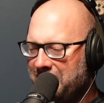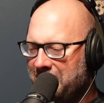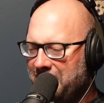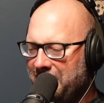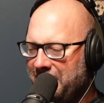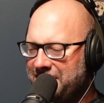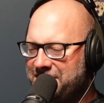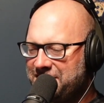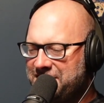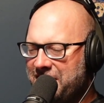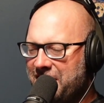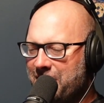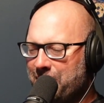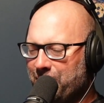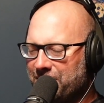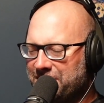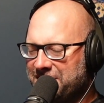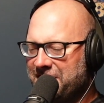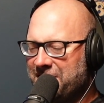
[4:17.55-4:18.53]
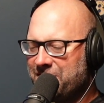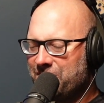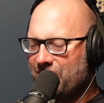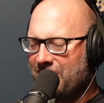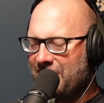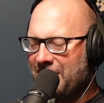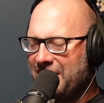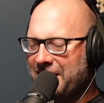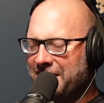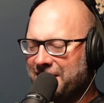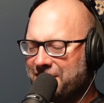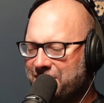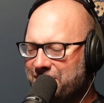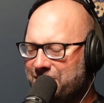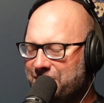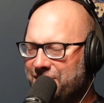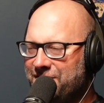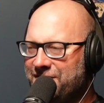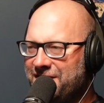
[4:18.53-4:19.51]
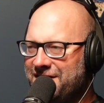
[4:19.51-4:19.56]
it's Templeton Rye
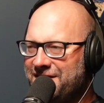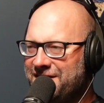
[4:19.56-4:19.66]
koozies.